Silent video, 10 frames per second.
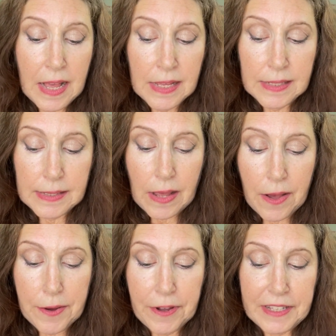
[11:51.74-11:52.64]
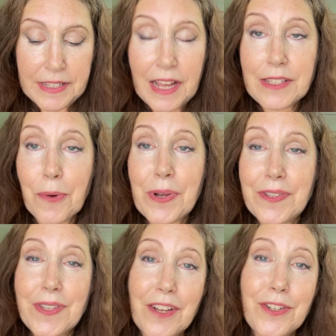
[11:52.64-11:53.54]
So it's always
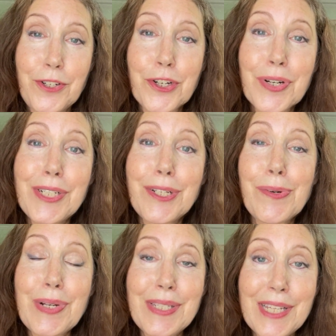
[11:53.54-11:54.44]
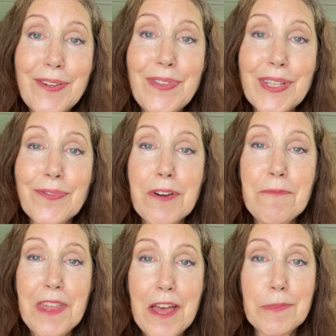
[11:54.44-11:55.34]
such a treat to receive this
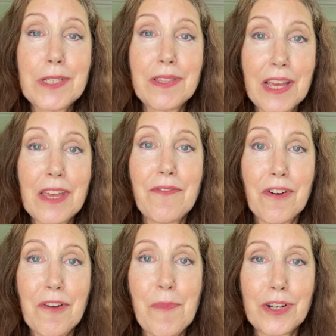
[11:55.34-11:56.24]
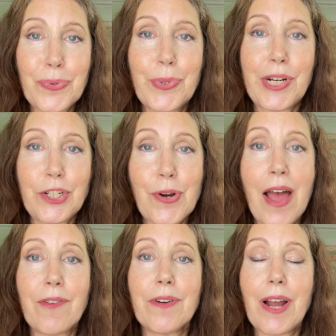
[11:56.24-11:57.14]
from them. So thank you very much, Wordy
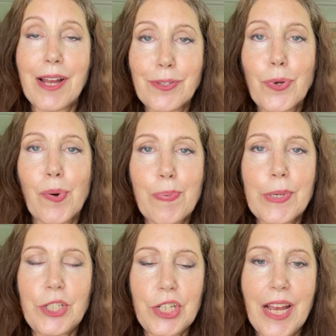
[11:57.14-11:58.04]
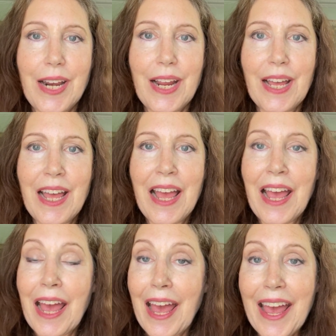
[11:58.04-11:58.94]
Traveler. I so appreciate it.
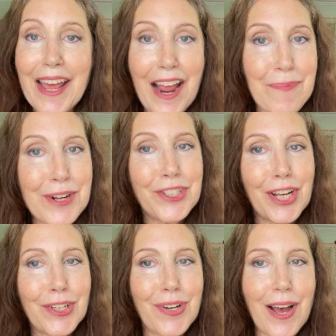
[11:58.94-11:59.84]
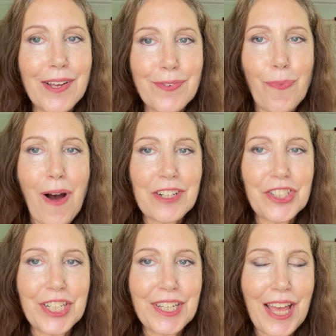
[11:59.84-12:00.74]
And I appreciate you guys watching,